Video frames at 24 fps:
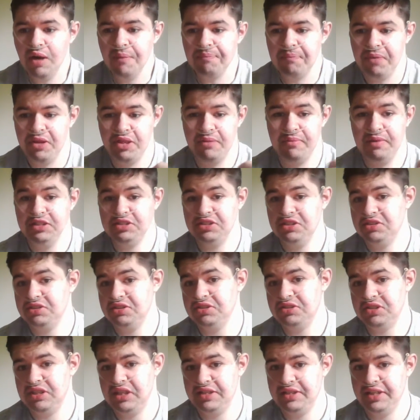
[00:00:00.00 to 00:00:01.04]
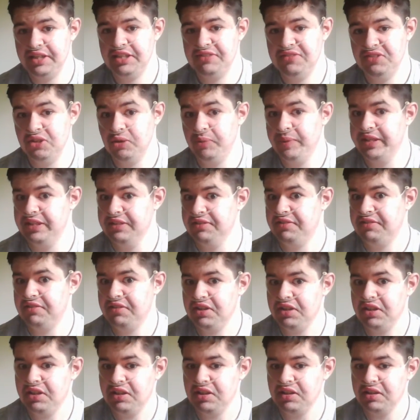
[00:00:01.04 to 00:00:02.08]
But then my sister said that even though we didn't
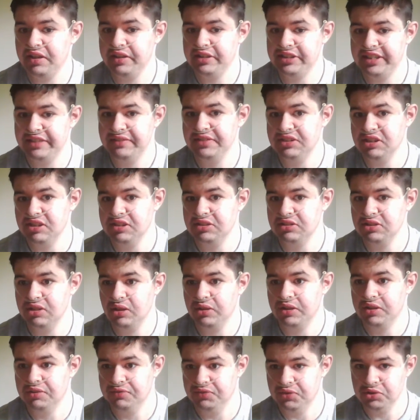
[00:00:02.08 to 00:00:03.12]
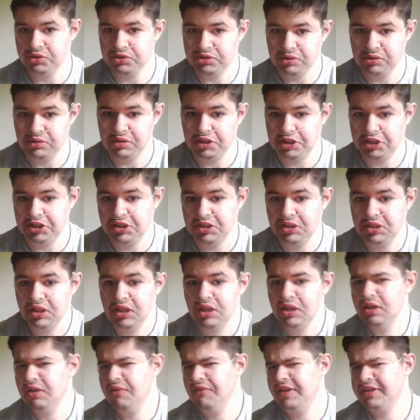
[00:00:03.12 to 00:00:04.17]
see Xavier telling Logan the full story,
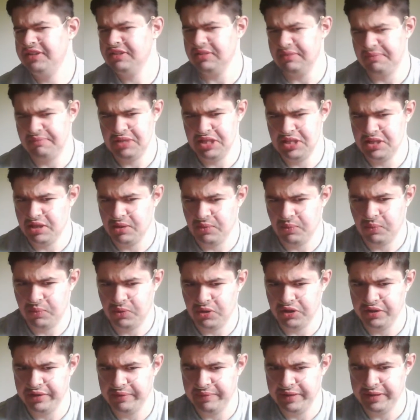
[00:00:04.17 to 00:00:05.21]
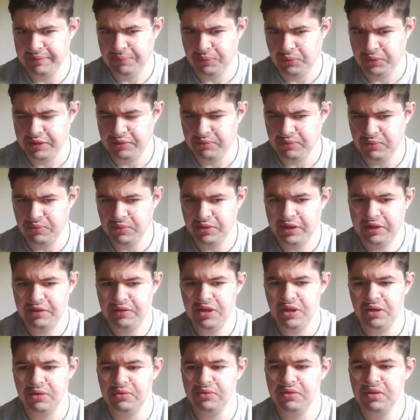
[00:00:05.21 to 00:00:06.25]
that doesn't mean there couldn't have been a point where you'd
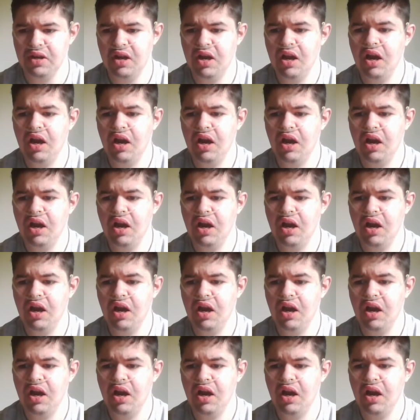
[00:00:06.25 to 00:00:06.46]
know him.